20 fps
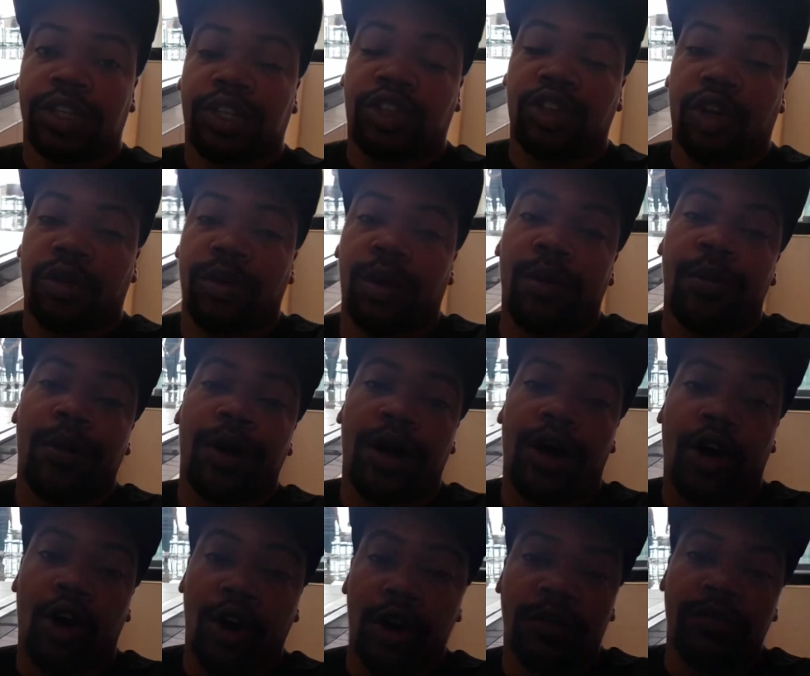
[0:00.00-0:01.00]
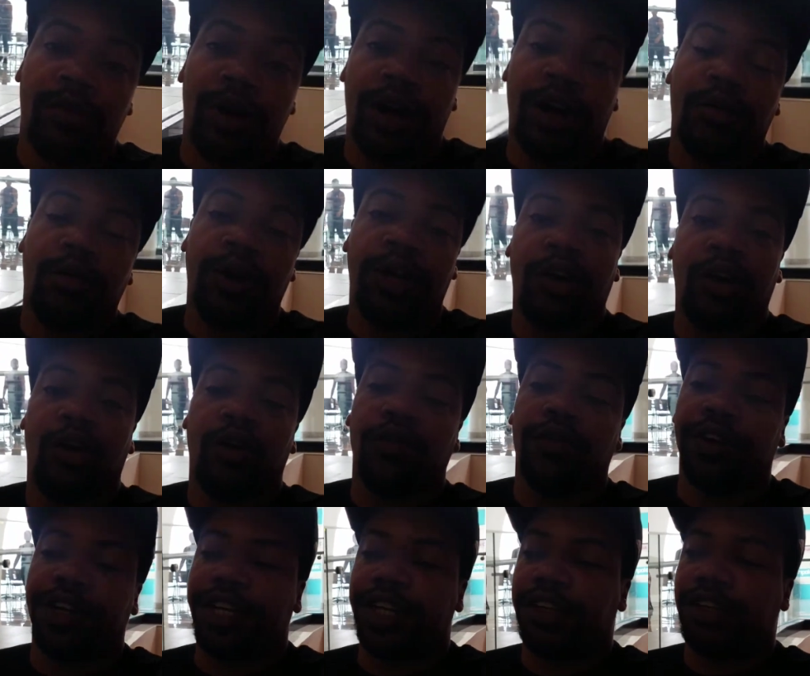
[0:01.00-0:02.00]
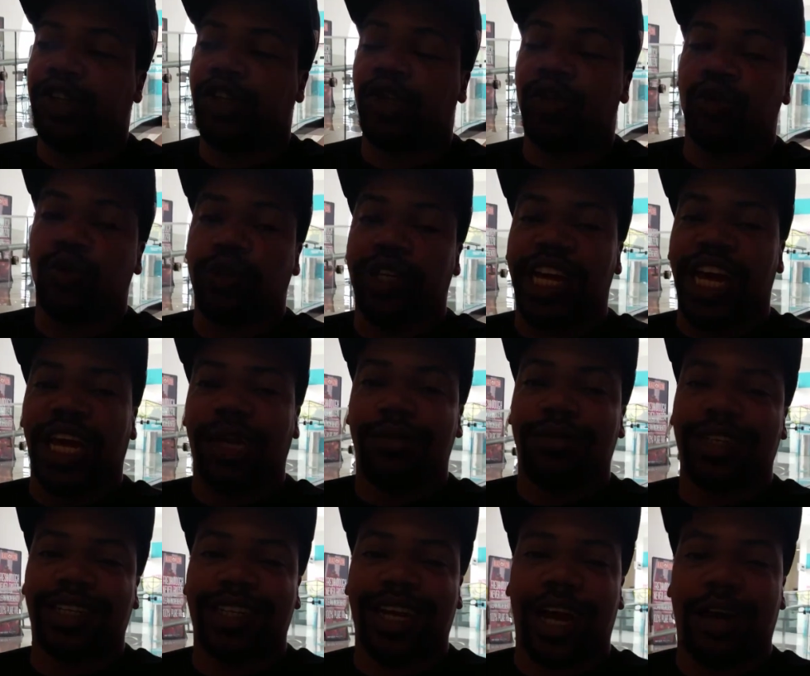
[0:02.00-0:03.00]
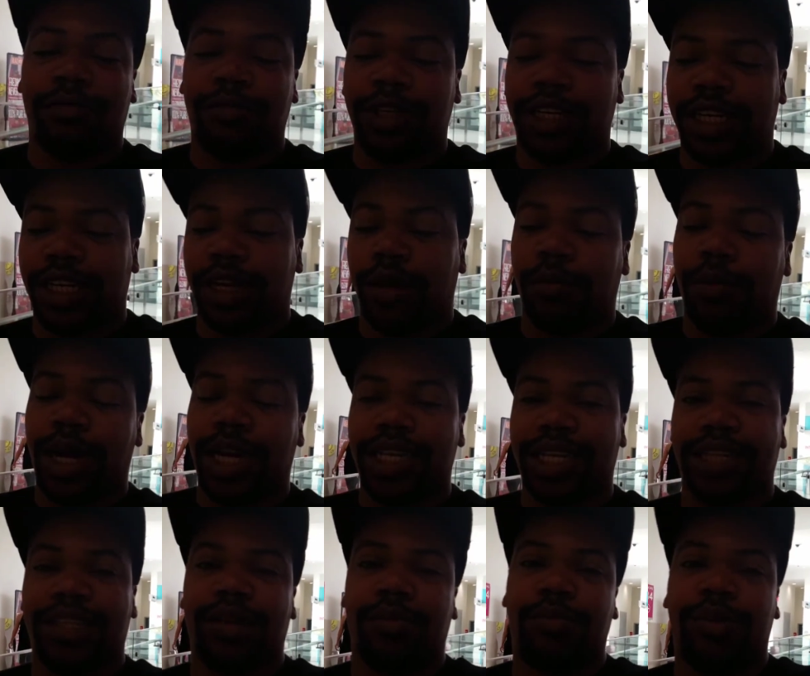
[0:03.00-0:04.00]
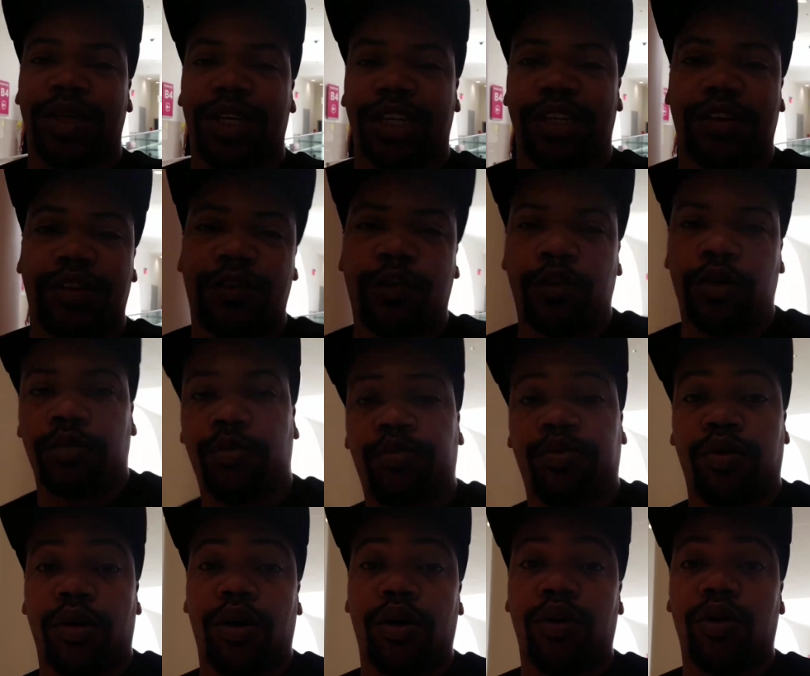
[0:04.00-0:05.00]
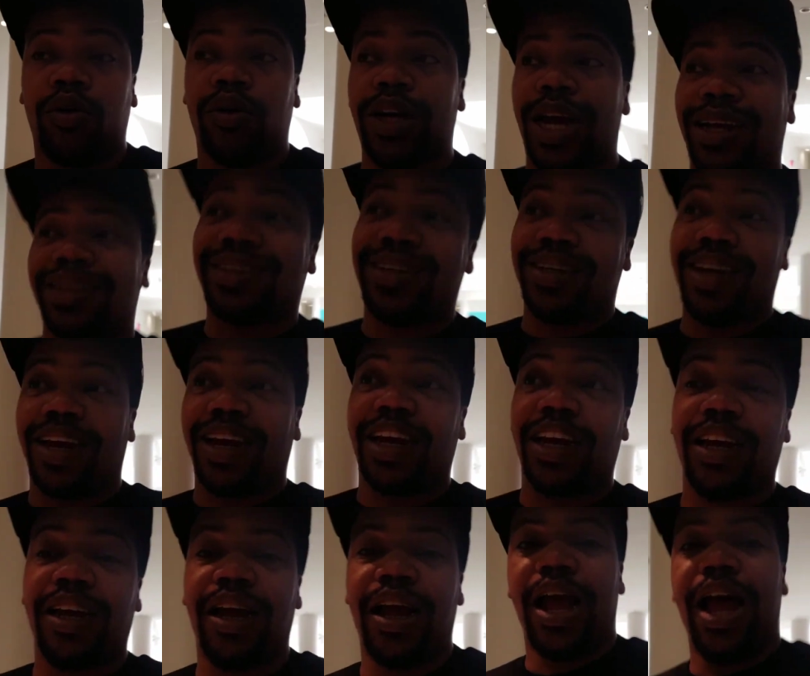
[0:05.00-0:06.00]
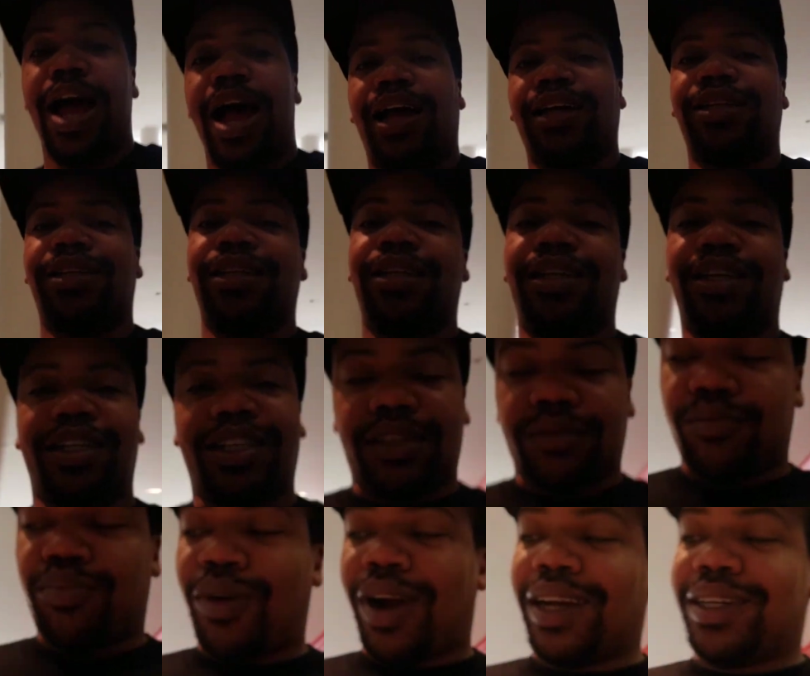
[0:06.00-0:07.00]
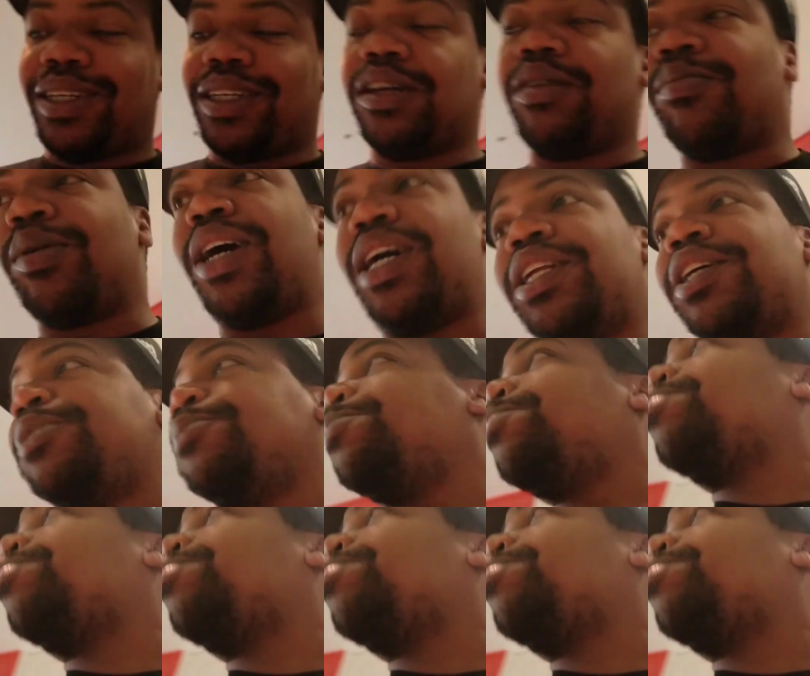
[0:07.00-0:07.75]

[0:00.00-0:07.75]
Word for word: So I'm on my on my way over here to GameStop because I'm about to get the PS4 Pro. Not today. I just need to get some pricing about it